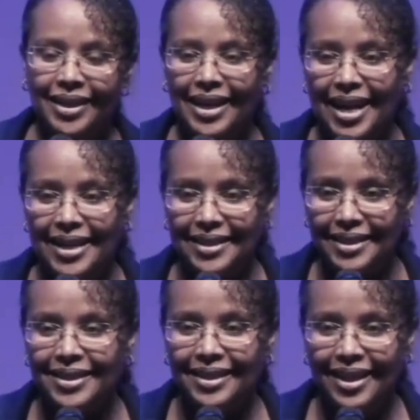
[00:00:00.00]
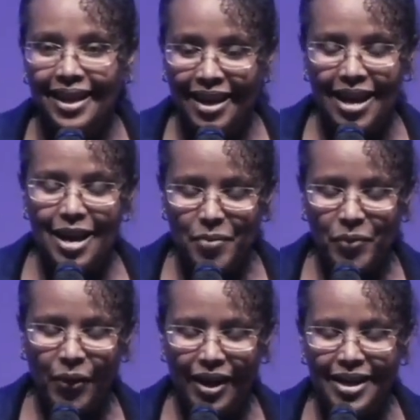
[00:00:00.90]
and hence
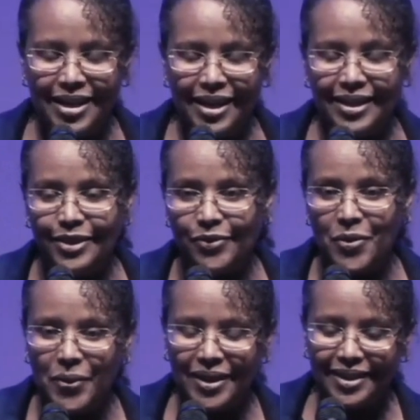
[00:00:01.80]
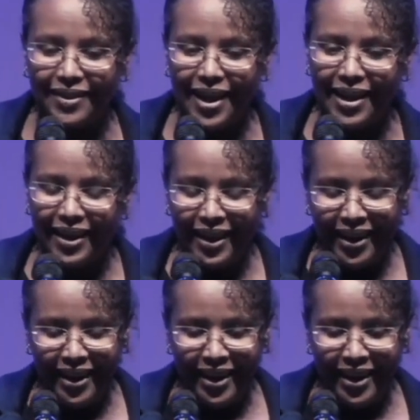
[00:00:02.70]
um, we kind of need to focus on that.